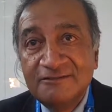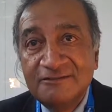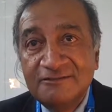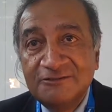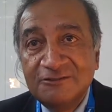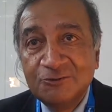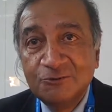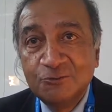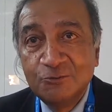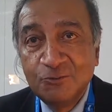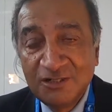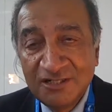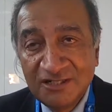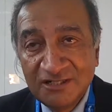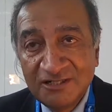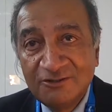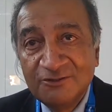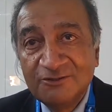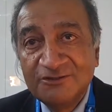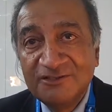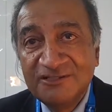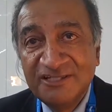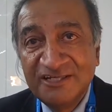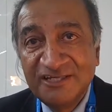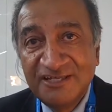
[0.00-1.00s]
to work
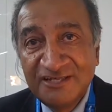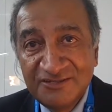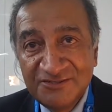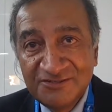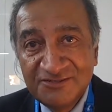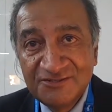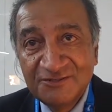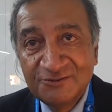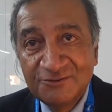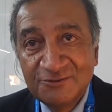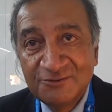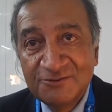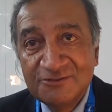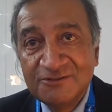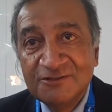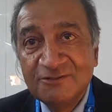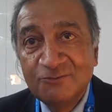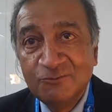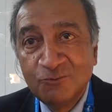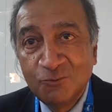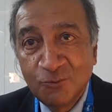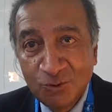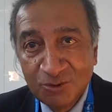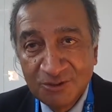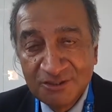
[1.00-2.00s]
on the issues
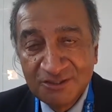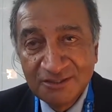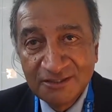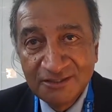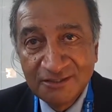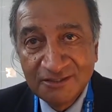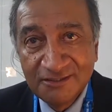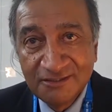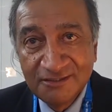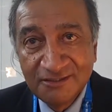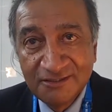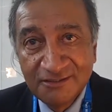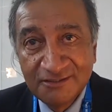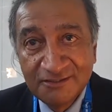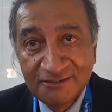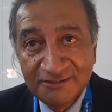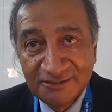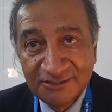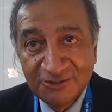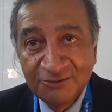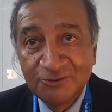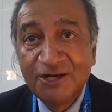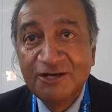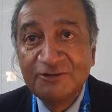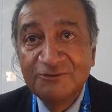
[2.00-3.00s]
of water
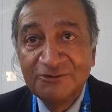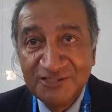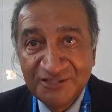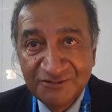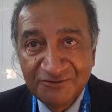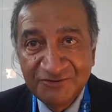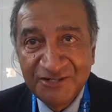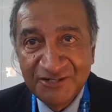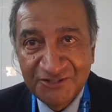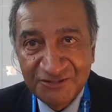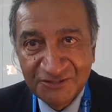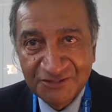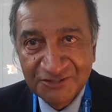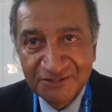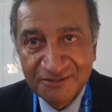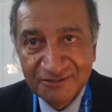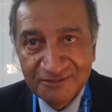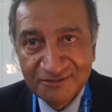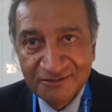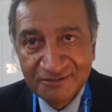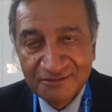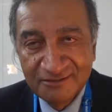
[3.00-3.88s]
throughout the region.